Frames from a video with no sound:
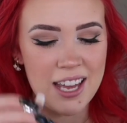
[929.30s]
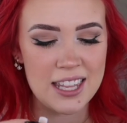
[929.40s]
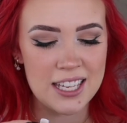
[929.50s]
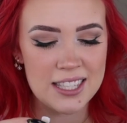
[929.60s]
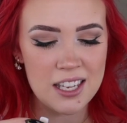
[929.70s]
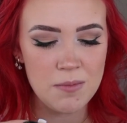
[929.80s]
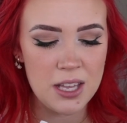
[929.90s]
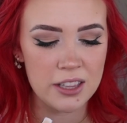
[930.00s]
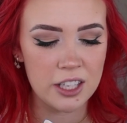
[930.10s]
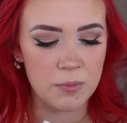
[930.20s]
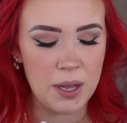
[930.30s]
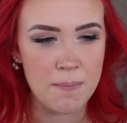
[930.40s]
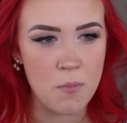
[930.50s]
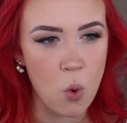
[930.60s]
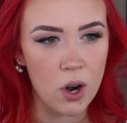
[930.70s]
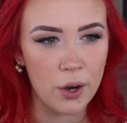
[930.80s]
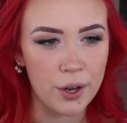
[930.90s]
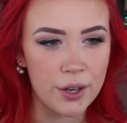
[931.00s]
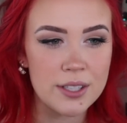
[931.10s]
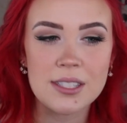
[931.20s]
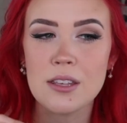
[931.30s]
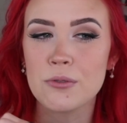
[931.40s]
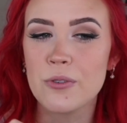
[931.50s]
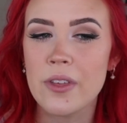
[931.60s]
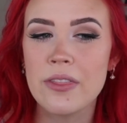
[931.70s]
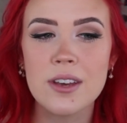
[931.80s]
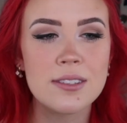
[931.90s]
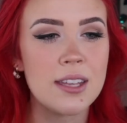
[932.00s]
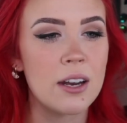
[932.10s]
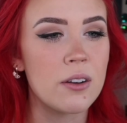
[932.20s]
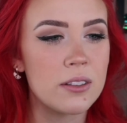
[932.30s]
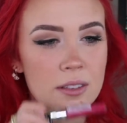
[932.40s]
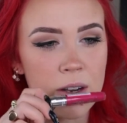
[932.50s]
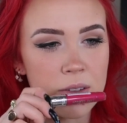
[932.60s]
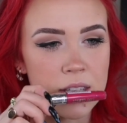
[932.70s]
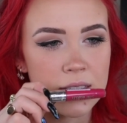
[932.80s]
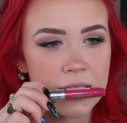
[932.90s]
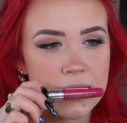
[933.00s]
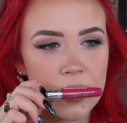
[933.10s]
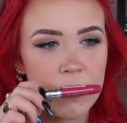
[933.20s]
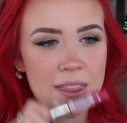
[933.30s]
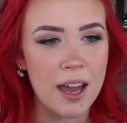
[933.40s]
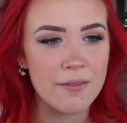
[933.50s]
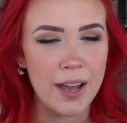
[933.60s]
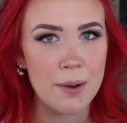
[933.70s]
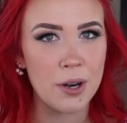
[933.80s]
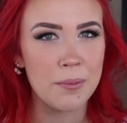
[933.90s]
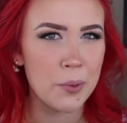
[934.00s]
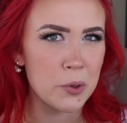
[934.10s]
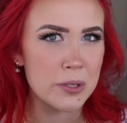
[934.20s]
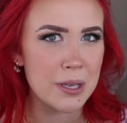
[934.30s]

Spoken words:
I think it's going to be a little bit more see-through than this. I don't think that it's going to be that vibrant, but we'll